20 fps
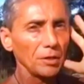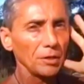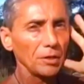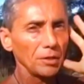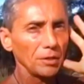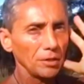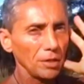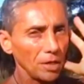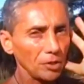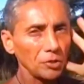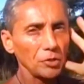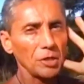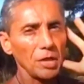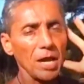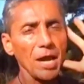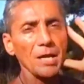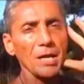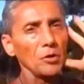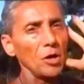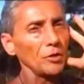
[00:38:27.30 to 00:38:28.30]
Yes, you
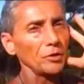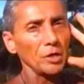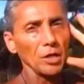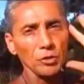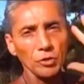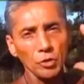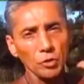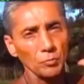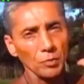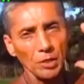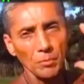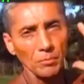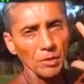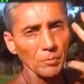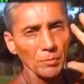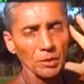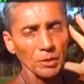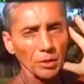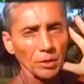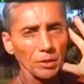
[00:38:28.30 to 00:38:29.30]
can. All you got to do is be a
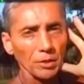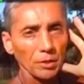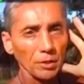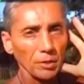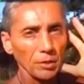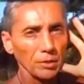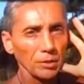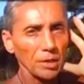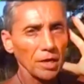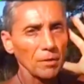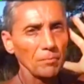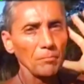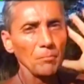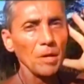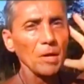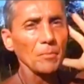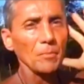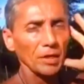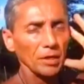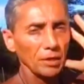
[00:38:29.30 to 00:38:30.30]
mimicker. Got to
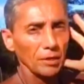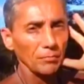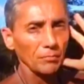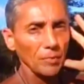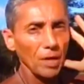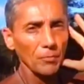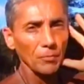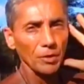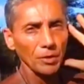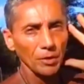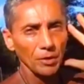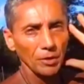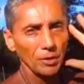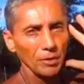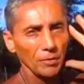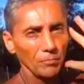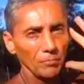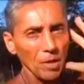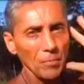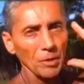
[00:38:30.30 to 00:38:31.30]
mimic, remember,
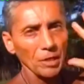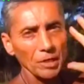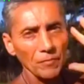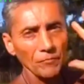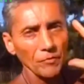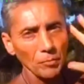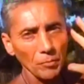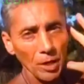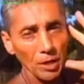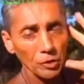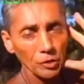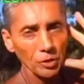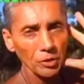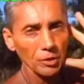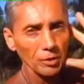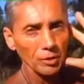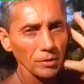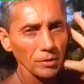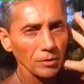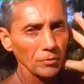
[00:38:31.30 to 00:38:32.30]
mimic
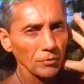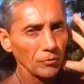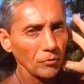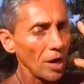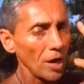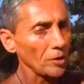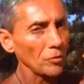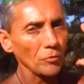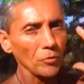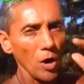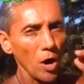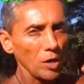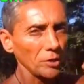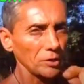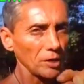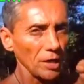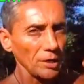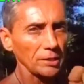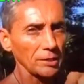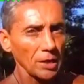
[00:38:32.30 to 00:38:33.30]
information, right or wrong,
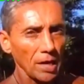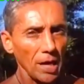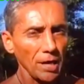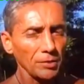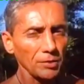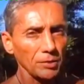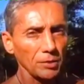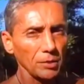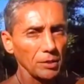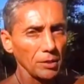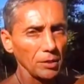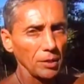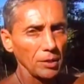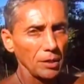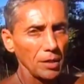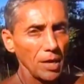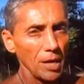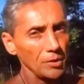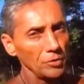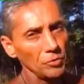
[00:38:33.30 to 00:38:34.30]
take a test,
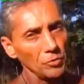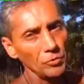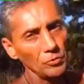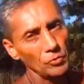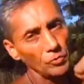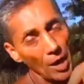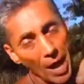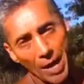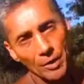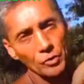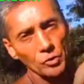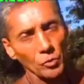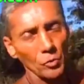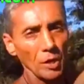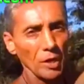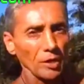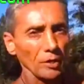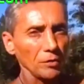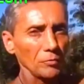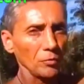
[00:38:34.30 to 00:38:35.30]
and you
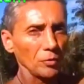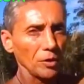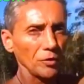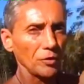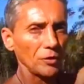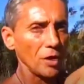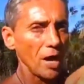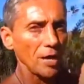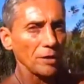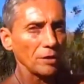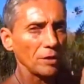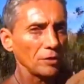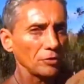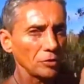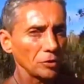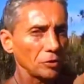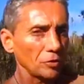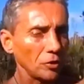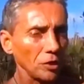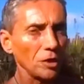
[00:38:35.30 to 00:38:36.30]
graduated with not a
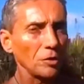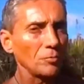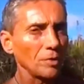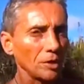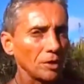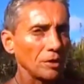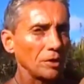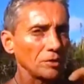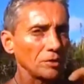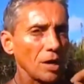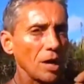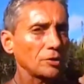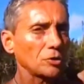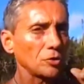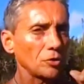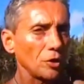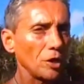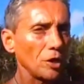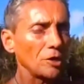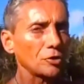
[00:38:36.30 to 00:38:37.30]
degree, but an
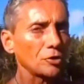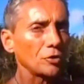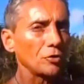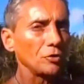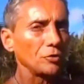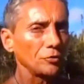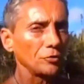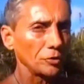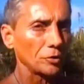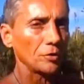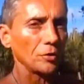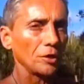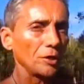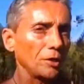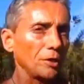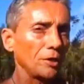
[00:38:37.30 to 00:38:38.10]
indoctrinational degree.